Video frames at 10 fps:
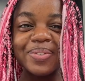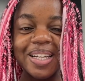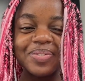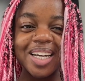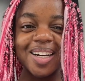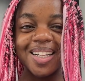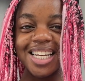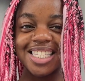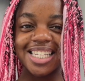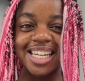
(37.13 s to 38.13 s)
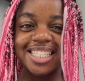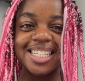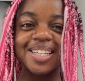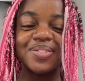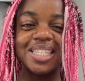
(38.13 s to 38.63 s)
in my early
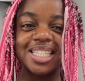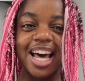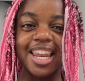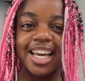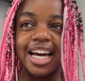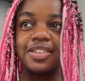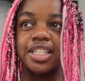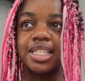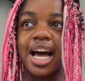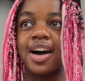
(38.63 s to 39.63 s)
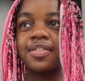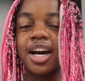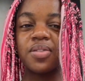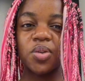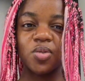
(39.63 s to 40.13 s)
stages of designing. I just have
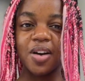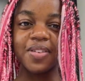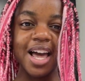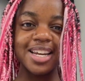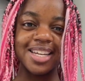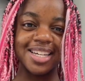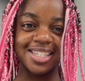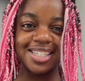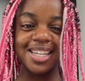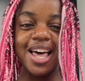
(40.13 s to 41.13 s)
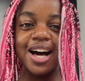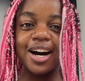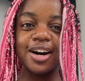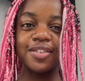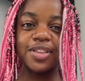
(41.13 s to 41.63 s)
kind of the rough ideas
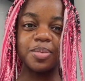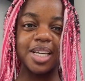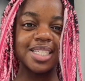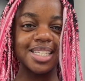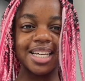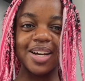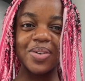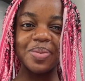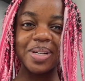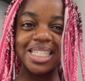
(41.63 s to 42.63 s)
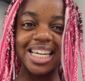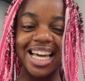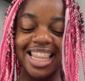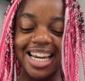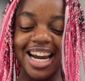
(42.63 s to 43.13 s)
of the pieces that I want to put
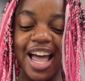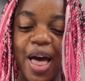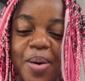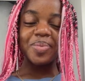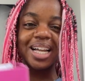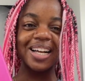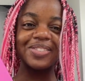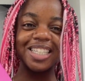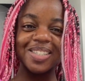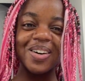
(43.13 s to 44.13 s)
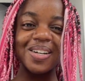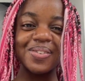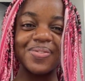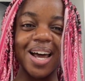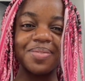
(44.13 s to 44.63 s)
together, but I've just
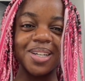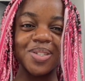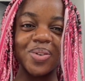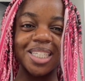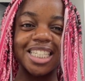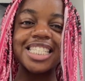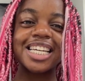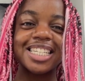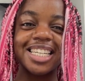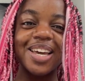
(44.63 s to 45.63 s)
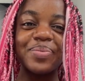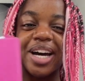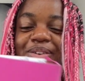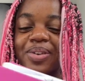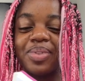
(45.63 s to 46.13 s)
gotten fabric swatches. I just came
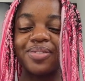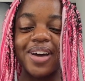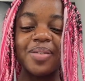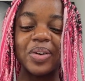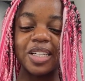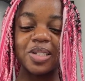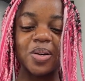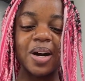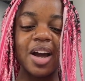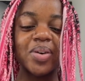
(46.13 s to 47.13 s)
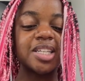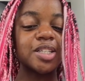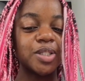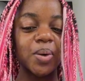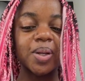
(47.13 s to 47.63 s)
back from the fabric store. I went
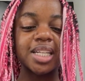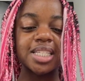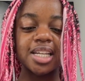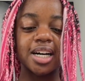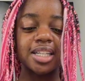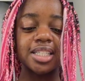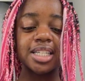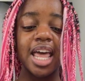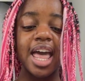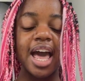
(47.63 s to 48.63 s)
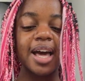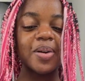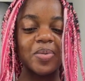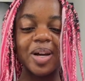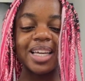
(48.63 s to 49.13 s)
to Joel & Sons
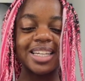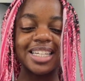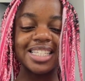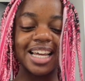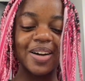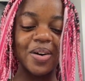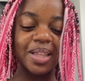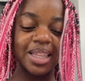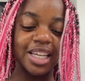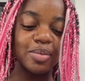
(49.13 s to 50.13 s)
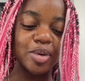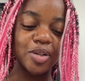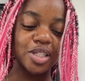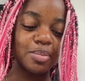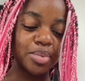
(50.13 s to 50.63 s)
and oh my goodness, I got the
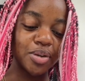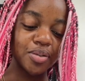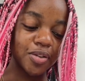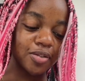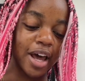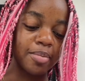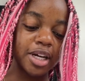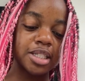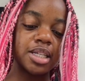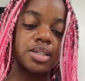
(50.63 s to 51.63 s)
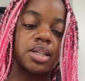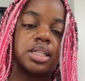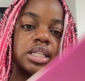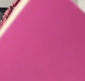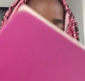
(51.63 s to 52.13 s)
most beautiful fabrics. These are
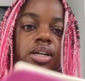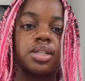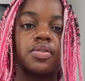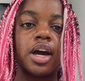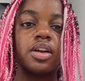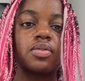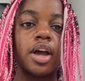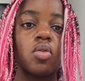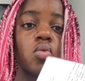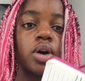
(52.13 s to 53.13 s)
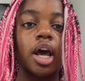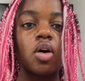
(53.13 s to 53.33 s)
the details of kind of like what I